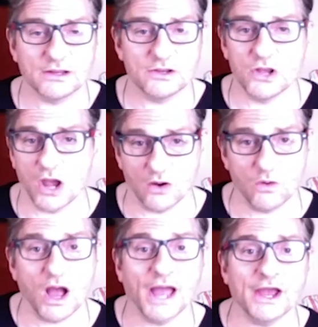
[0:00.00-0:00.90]
No,
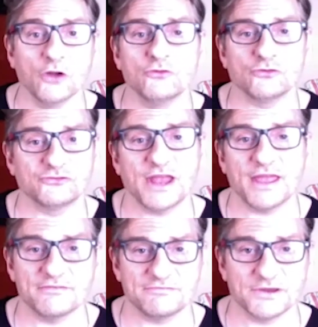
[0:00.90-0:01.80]
I
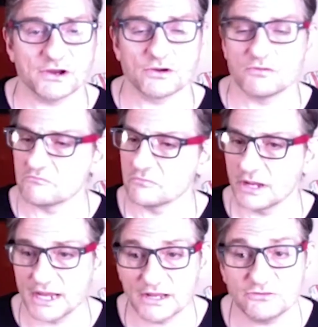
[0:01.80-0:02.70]
understand the fear.
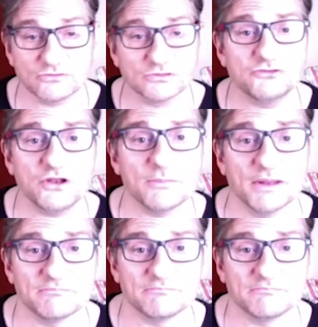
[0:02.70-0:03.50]
It's legitimate.